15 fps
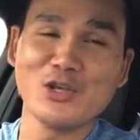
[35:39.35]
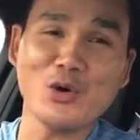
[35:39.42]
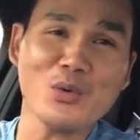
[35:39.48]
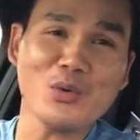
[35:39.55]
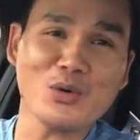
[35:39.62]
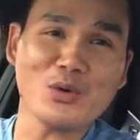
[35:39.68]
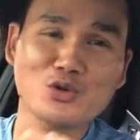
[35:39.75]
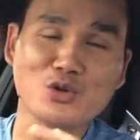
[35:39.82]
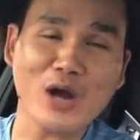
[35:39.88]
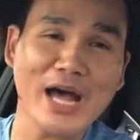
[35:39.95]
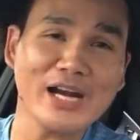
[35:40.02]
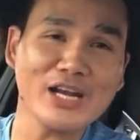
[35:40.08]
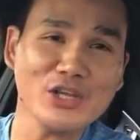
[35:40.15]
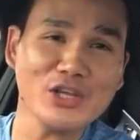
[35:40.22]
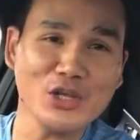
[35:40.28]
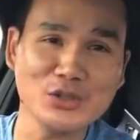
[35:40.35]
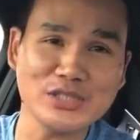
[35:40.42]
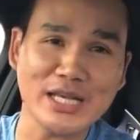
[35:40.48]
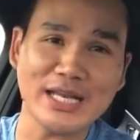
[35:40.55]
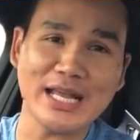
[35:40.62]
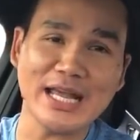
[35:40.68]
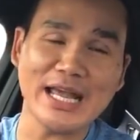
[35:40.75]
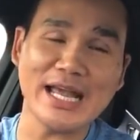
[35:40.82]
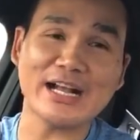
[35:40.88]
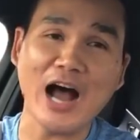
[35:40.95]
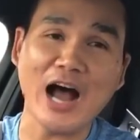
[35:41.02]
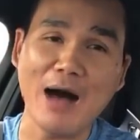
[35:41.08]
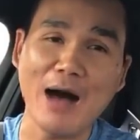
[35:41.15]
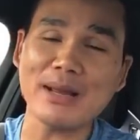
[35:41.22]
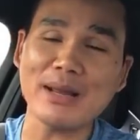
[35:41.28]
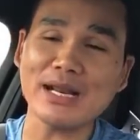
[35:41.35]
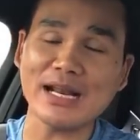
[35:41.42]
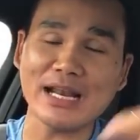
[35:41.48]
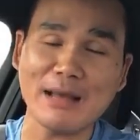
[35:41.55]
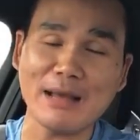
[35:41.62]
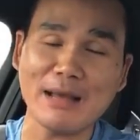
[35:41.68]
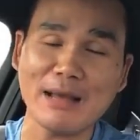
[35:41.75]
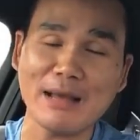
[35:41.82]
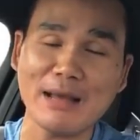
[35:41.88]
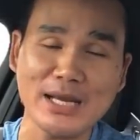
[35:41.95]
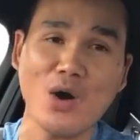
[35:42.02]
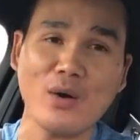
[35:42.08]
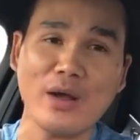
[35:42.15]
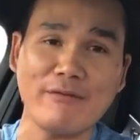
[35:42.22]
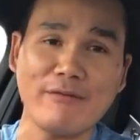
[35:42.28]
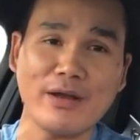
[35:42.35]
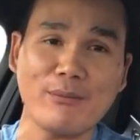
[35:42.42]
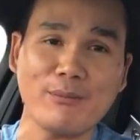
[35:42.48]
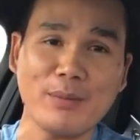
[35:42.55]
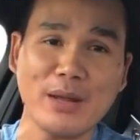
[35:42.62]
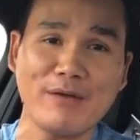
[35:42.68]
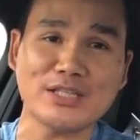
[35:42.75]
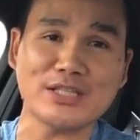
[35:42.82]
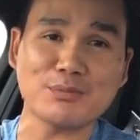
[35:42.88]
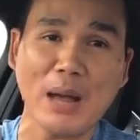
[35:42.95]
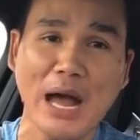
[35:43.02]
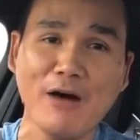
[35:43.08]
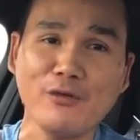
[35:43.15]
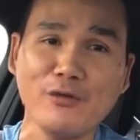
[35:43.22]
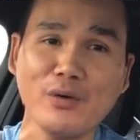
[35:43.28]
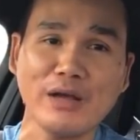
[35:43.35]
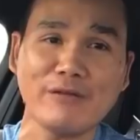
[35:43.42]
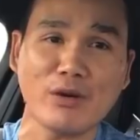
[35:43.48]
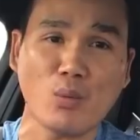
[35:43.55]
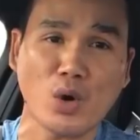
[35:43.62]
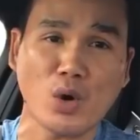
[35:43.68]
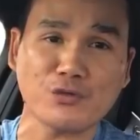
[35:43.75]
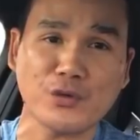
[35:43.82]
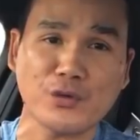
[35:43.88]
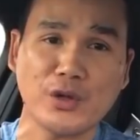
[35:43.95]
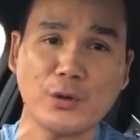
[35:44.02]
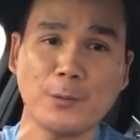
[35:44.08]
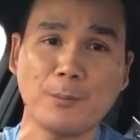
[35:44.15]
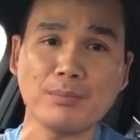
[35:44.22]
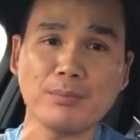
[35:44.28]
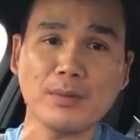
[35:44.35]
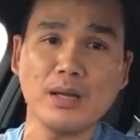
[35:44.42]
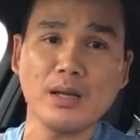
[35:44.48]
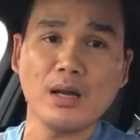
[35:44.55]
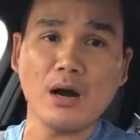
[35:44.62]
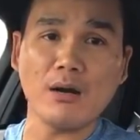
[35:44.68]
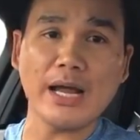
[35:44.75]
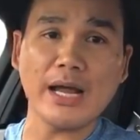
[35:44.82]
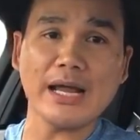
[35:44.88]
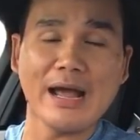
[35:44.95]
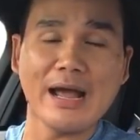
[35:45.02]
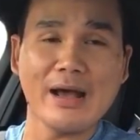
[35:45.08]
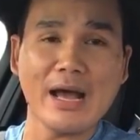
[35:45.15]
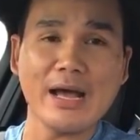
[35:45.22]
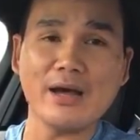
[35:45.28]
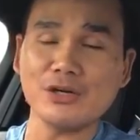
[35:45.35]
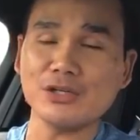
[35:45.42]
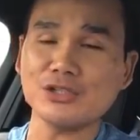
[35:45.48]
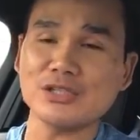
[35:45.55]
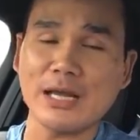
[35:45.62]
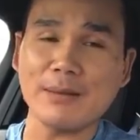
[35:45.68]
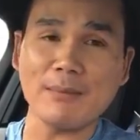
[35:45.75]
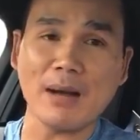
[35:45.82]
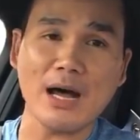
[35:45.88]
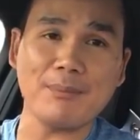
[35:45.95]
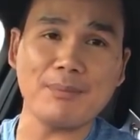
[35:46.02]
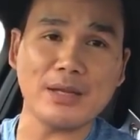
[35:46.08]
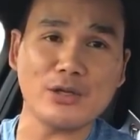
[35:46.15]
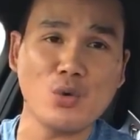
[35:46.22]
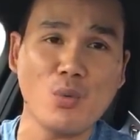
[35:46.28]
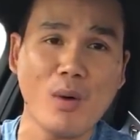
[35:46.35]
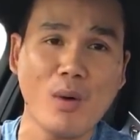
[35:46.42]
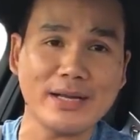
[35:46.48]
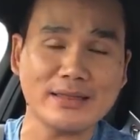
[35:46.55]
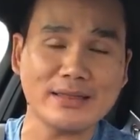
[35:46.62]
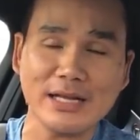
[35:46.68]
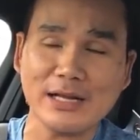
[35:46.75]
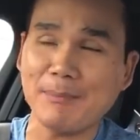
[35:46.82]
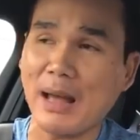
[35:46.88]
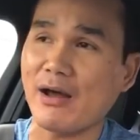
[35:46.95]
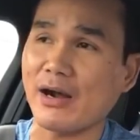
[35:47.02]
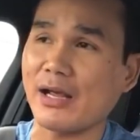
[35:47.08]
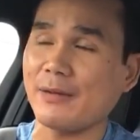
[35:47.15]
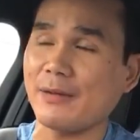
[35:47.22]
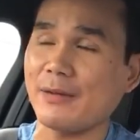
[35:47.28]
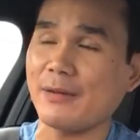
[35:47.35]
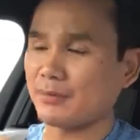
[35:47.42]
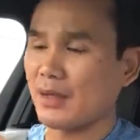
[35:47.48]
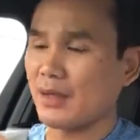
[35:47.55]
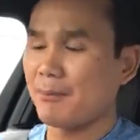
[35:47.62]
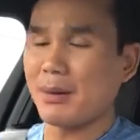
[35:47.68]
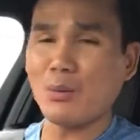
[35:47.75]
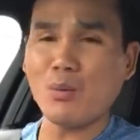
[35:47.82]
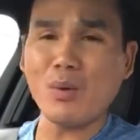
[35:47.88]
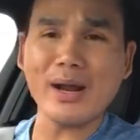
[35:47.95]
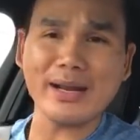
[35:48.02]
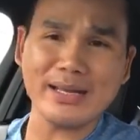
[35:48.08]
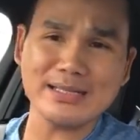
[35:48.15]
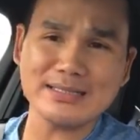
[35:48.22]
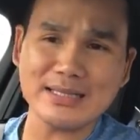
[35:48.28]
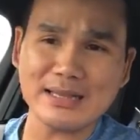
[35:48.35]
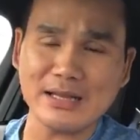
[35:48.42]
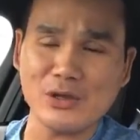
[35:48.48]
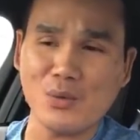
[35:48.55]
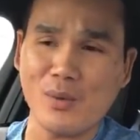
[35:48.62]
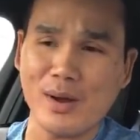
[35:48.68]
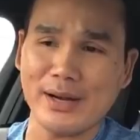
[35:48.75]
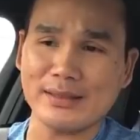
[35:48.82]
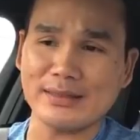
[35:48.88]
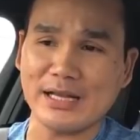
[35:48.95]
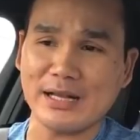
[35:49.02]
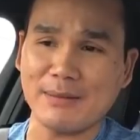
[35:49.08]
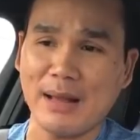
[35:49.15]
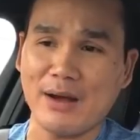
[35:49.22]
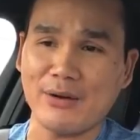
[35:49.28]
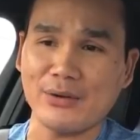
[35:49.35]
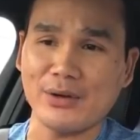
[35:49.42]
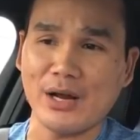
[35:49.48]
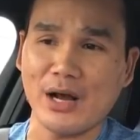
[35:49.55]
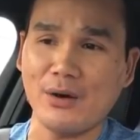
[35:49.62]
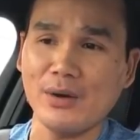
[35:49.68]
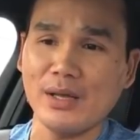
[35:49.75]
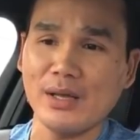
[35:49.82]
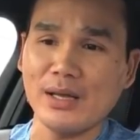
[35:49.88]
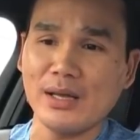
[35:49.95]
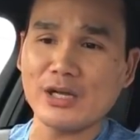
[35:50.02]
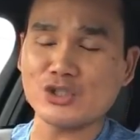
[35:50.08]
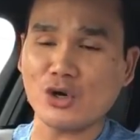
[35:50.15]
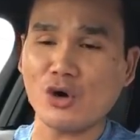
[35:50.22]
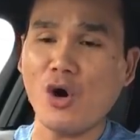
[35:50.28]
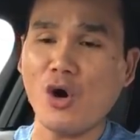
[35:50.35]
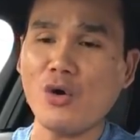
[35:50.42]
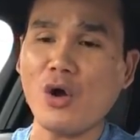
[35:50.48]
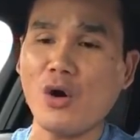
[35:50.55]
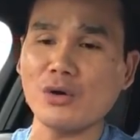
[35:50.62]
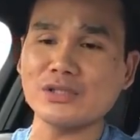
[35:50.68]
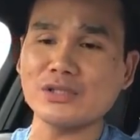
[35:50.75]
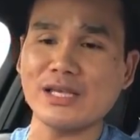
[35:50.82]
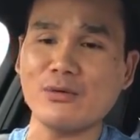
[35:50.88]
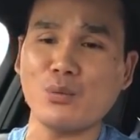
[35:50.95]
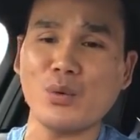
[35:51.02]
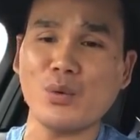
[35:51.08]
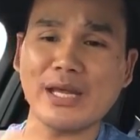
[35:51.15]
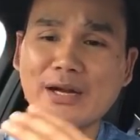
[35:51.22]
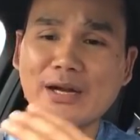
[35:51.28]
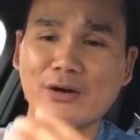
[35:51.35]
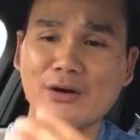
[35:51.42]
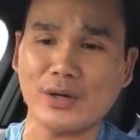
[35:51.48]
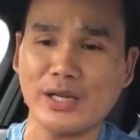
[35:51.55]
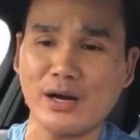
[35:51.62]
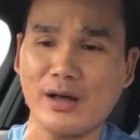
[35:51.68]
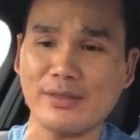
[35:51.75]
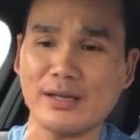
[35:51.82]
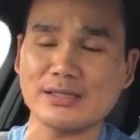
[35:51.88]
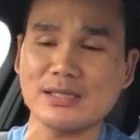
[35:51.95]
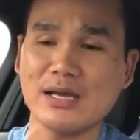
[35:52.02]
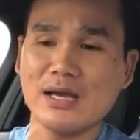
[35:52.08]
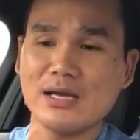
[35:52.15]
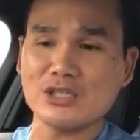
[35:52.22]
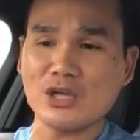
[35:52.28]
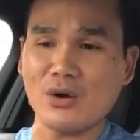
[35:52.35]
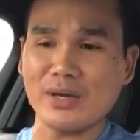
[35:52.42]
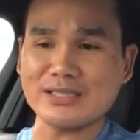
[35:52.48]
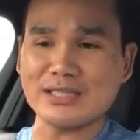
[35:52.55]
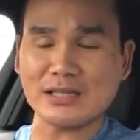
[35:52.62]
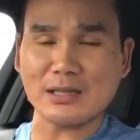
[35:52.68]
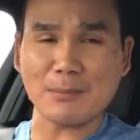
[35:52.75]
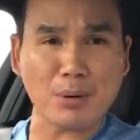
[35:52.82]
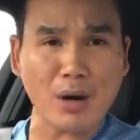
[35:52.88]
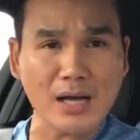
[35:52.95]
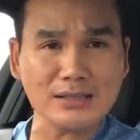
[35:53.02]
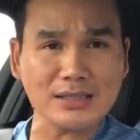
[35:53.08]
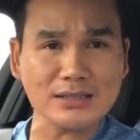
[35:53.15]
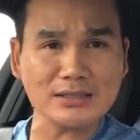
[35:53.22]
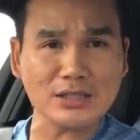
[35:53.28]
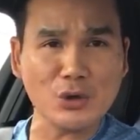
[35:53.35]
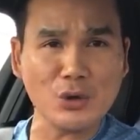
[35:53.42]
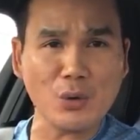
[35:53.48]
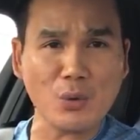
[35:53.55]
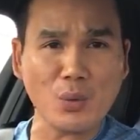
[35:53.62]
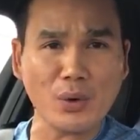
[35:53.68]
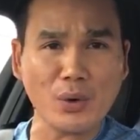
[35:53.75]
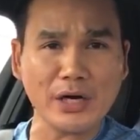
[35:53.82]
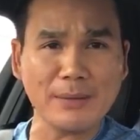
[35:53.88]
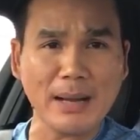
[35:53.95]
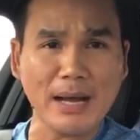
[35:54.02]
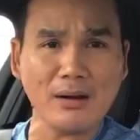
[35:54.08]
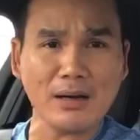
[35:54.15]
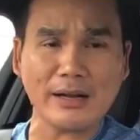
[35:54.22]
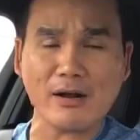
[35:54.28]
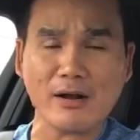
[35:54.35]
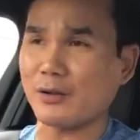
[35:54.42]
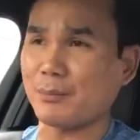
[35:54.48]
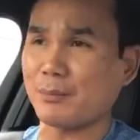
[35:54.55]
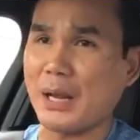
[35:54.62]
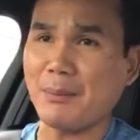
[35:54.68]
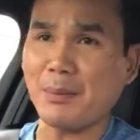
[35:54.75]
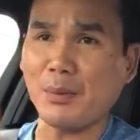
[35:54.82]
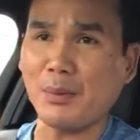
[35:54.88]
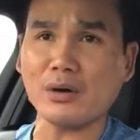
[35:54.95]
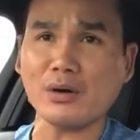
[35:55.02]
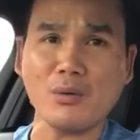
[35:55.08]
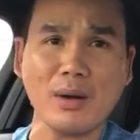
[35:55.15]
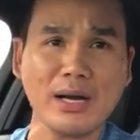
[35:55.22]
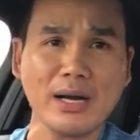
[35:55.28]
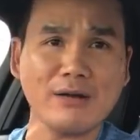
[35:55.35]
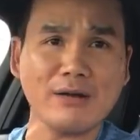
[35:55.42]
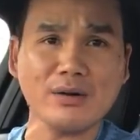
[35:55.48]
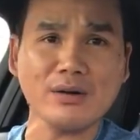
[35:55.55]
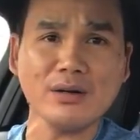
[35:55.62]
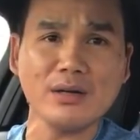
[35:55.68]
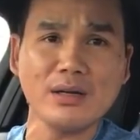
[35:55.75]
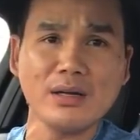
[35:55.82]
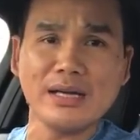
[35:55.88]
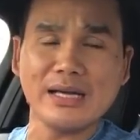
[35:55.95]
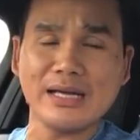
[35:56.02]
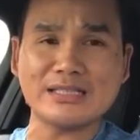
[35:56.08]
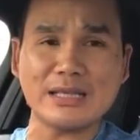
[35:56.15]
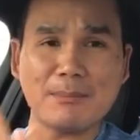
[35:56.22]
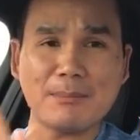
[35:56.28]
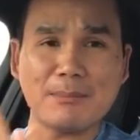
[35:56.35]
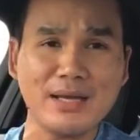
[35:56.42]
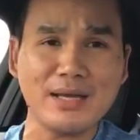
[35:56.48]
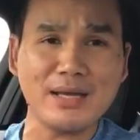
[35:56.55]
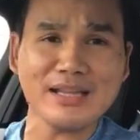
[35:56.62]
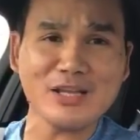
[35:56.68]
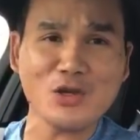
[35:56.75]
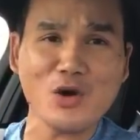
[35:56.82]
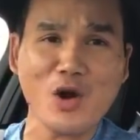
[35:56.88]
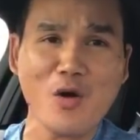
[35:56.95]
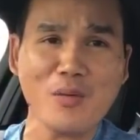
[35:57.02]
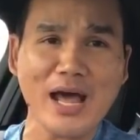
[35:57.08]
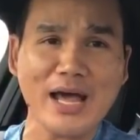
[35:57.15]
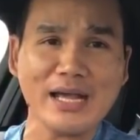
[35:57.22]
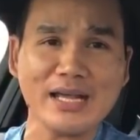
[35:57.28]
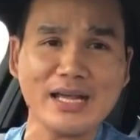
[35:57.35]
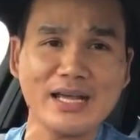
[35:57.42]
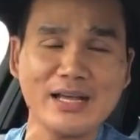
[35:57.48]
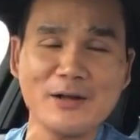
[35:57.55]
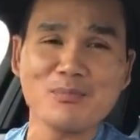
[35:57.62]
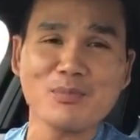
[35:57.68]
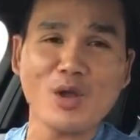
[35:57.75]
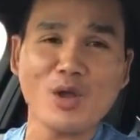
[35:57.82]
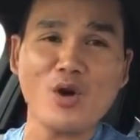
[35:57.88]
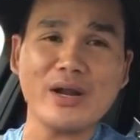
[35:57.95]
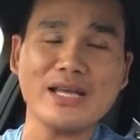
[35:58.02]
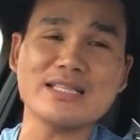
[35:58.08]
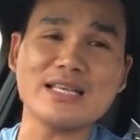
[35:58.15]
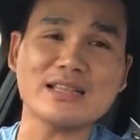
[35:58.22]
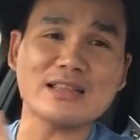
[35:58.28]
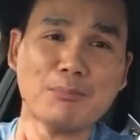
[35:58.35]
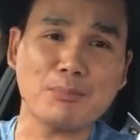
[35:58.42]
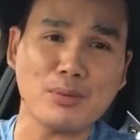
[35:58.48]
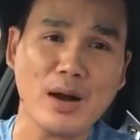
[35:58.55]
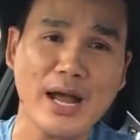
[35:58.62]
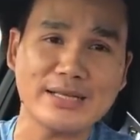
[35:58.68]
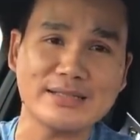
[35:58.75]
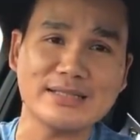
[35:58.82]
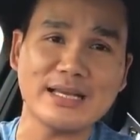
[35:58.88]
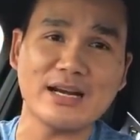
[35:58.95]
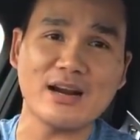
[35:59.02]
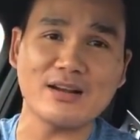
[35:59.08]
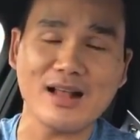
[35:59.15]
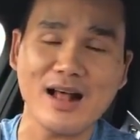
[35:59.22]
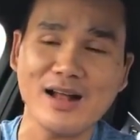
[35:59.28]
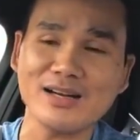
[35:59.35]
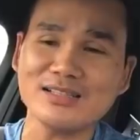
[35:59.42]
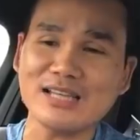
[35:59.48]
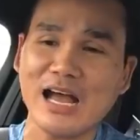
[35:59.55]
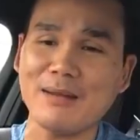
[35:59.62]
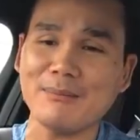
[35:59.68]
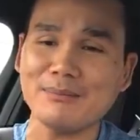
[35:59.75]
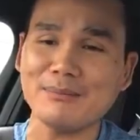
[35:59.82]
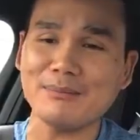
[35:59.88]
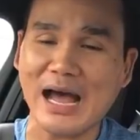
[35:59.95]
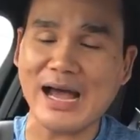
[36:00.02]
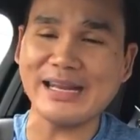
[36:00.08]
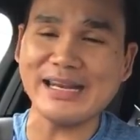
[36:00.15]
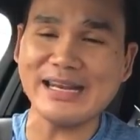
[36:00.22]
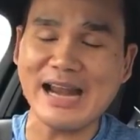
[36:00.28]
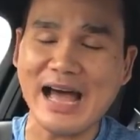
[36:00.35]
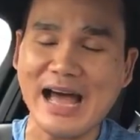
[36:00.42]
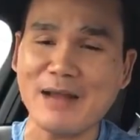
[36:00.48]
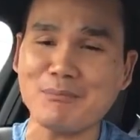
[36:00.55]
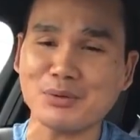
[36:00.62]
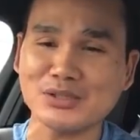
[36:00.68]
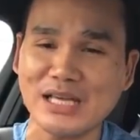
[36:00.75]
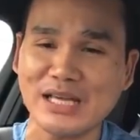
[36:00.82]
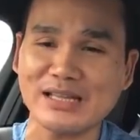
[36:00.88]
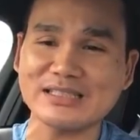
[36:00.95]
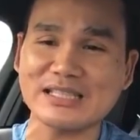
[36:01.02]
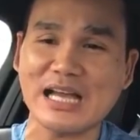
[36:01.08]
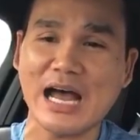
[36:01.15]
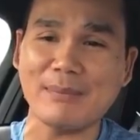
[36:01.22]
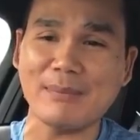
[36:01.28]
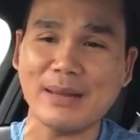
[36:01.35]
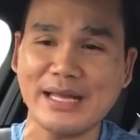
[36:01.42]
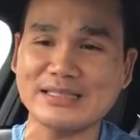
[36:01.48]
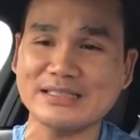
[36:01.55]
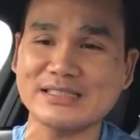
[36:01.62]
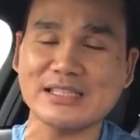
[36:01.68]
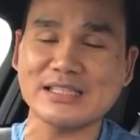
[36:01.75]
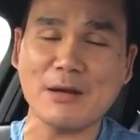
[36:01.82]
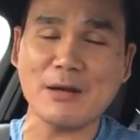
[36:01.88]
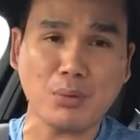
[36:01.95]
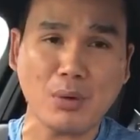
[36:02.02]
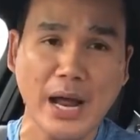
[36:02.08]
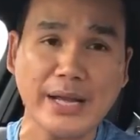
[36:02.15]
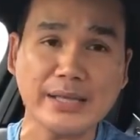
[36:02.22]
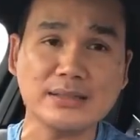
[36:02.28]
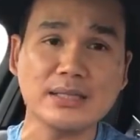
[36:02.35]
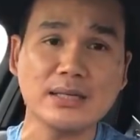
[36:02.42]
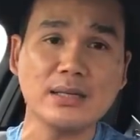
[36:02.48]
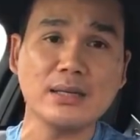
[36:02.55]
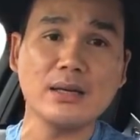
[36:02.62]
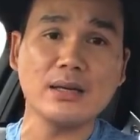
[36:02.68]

You try to use it and comment and let me know if it's powerful, if it works for you. All right, I understand, Bob, that you want to think about it, but what is it that you want to think about, you know? Because our whole goal is to see if we can agree on this. So is it the process that you worry about, like all the paperwork or whatever? Is it me that you don't like? Or is it the price? And a lot of time, 99% of the time, it's the price.